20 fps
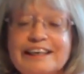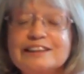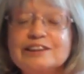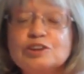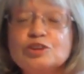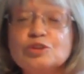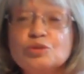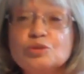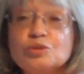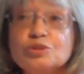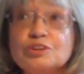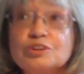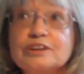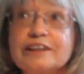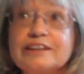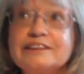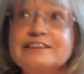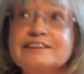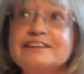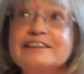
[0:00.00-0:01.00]
it's
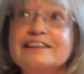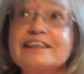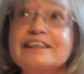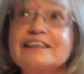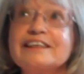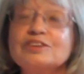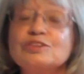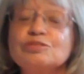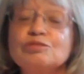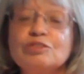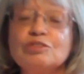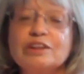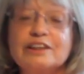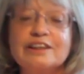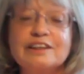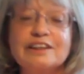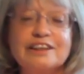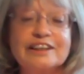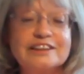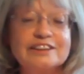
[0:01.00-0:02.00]
authentic, it's real.